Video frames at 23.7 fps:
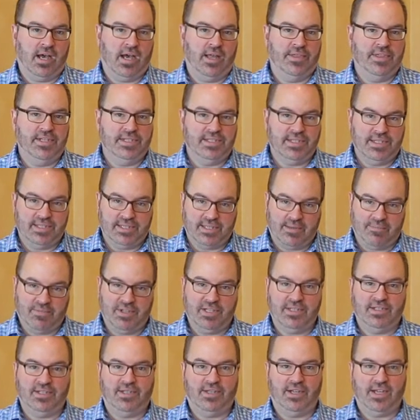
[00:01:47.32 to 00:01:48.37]
this is
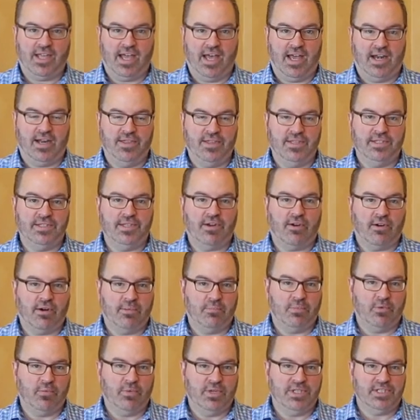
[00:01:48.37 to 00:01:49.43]
something to look at. And this
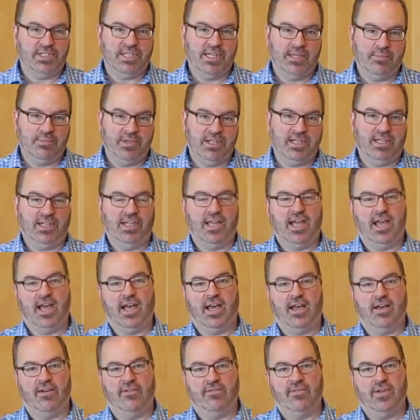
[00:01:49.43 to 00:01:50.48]
harp would typically
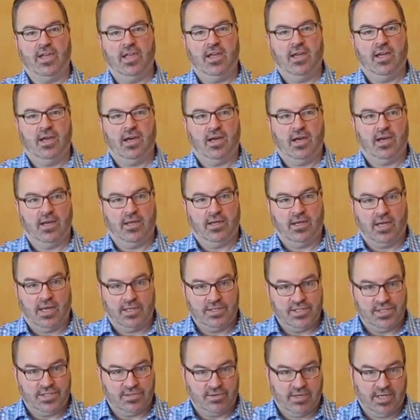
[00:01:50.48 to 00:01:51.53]
have
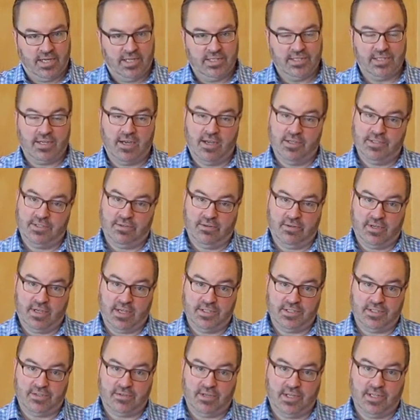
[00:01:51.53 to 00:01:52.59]
gut strings, concert
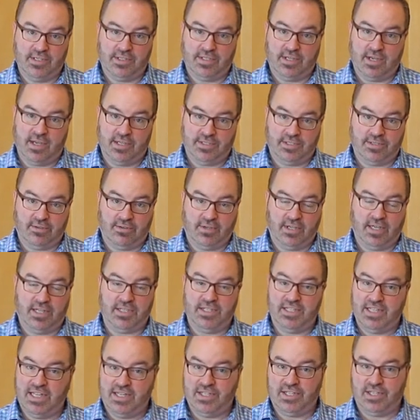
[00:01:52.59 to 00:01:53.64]

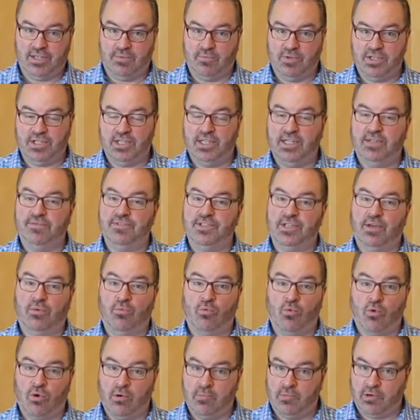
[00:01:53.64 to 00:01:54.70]
gut tension, which gives a
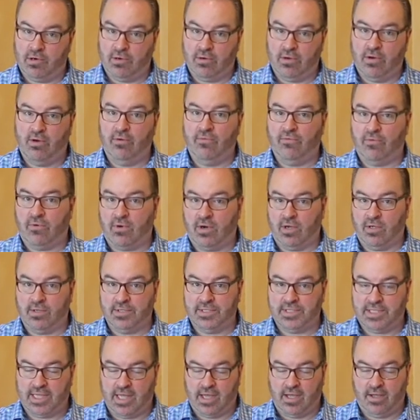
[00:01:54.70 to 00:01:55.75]
warmer overall
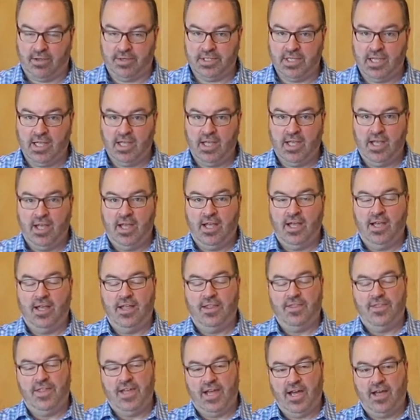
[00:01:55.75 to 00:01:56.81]
sound.
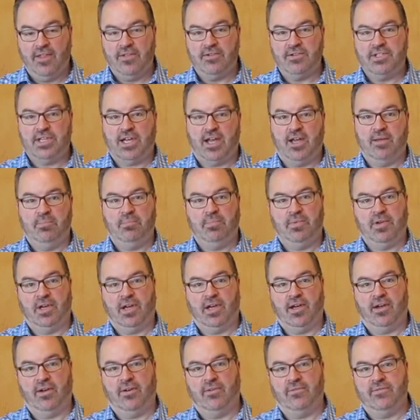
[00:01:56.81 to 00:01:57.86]
The other type
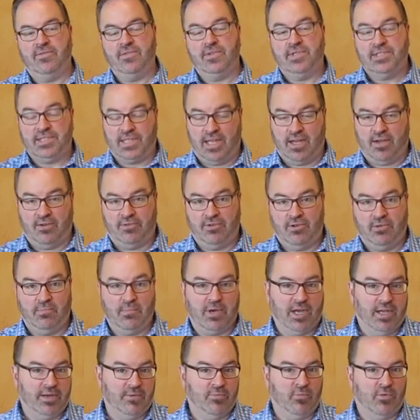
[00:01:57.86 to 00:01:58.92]
of sound you
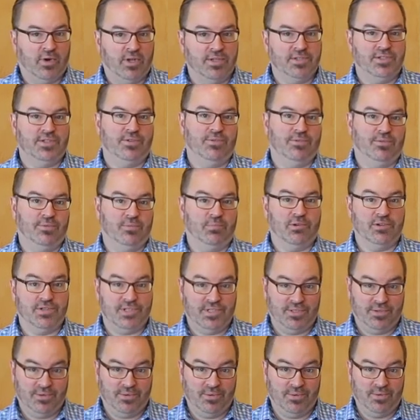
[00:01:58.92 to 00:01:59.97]
might want to
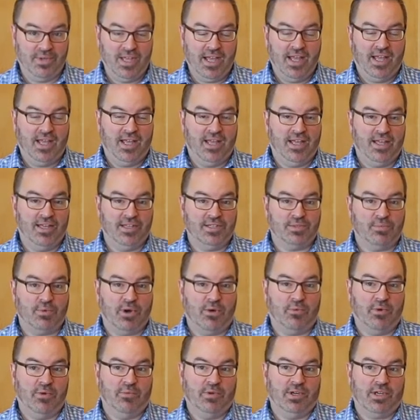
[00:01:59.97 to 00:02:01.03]
pursue is
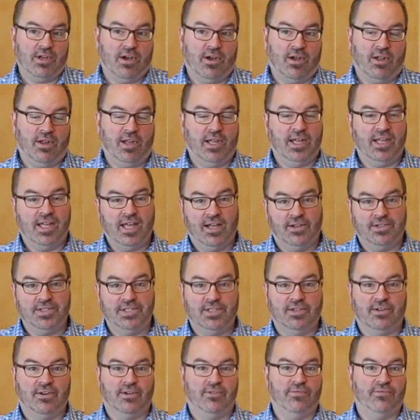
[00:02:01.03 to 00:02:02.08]
what we would call a
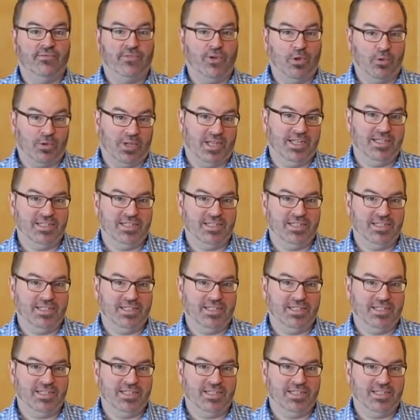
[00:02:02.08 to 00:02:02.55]
Celtic or folk